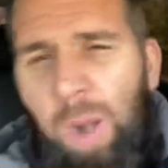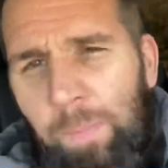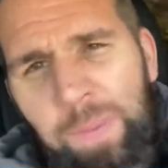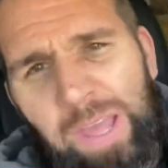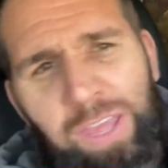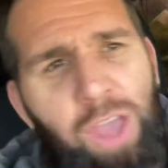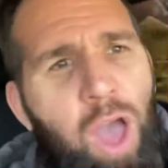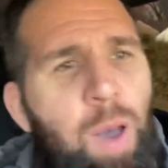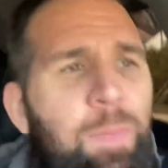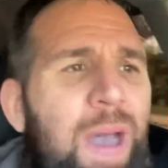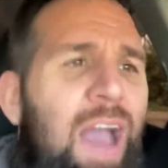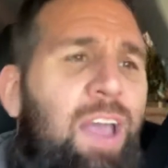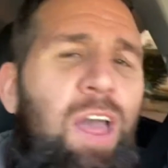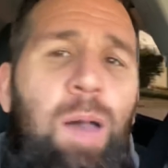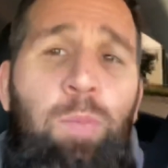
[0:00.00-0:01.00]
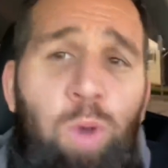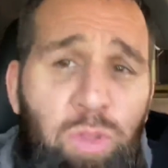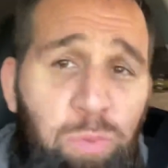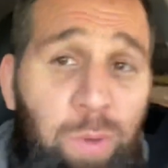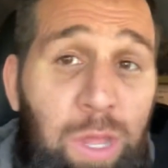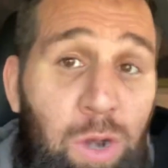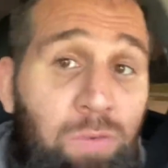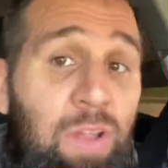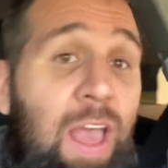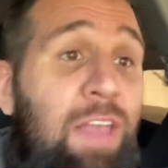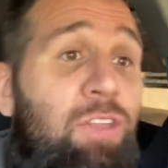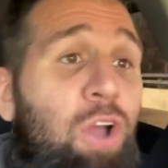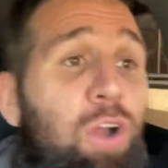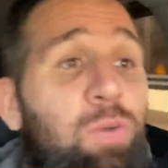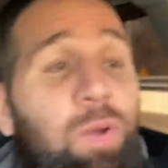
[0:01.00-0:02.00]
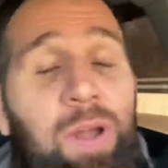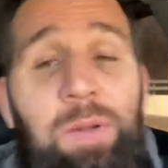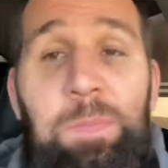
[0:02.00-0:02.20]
I'll pick y'all back up once we get over to Ace Hardware.